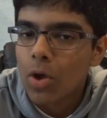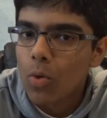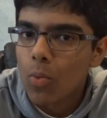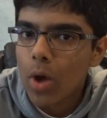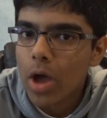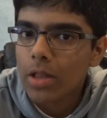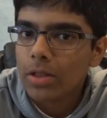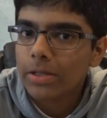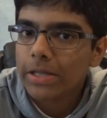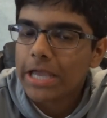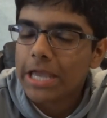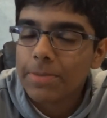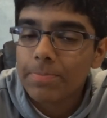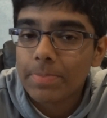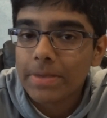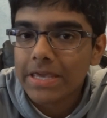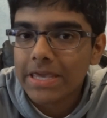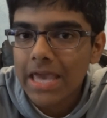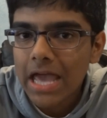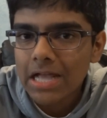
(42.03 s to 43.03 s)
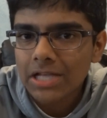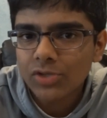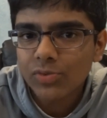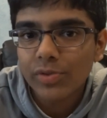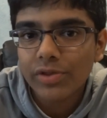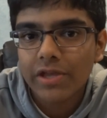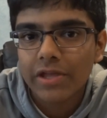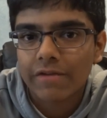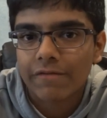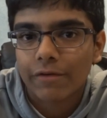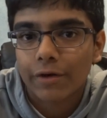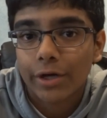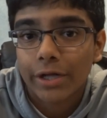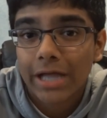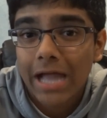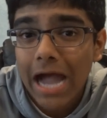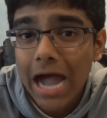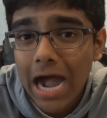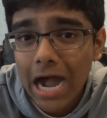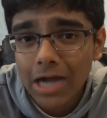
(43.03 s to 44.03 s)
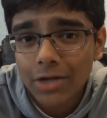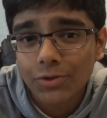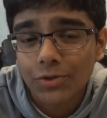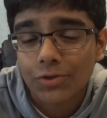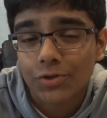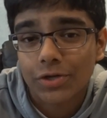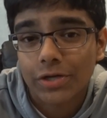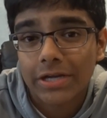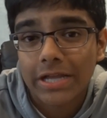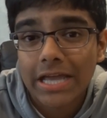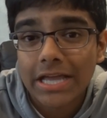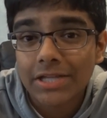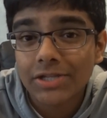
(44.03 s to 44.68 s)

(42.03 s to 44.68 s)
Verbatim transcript: Well, it begins with converting hydrogen